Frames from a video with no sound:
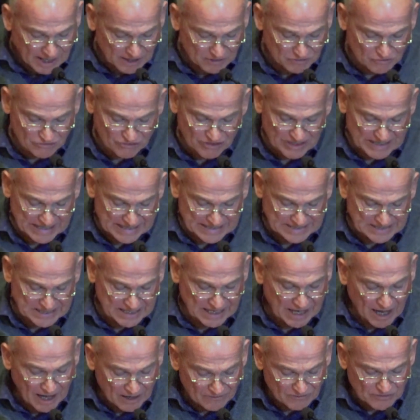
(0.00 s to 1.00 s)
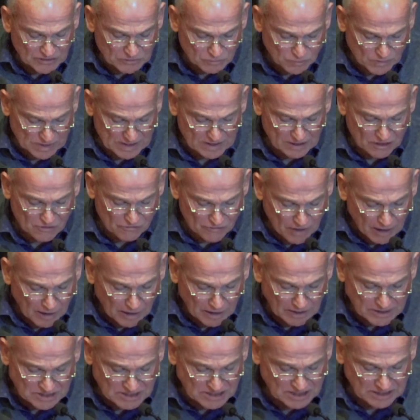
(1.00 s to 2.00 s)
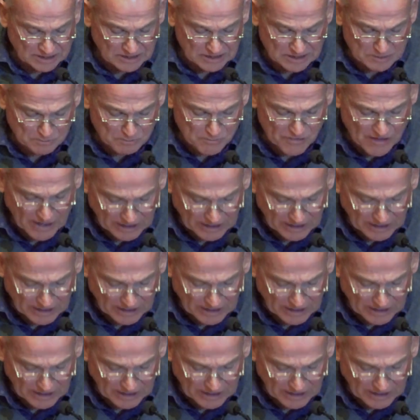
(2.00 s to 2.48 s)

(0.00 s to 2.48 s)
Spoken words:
country is covered with grass and